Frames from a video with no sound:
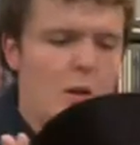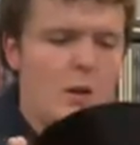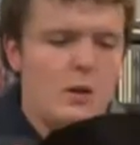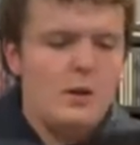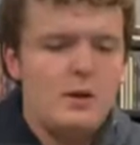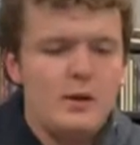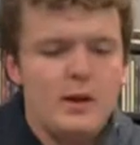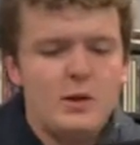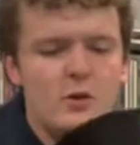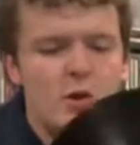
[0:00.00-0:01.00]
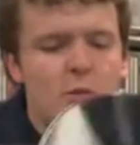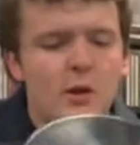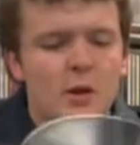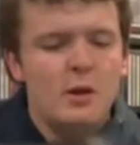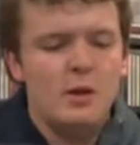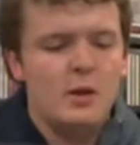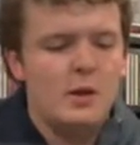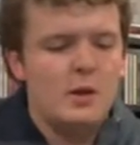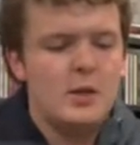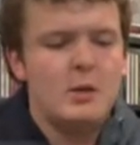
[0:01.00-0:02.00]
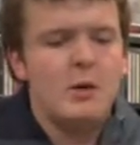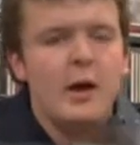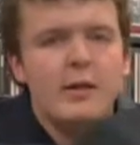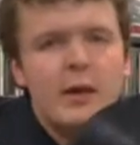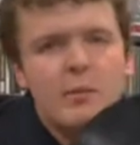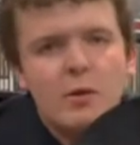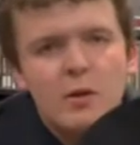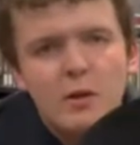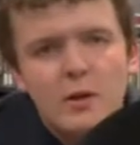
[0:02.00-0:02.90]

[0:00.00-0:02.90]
Look at that German EMI label.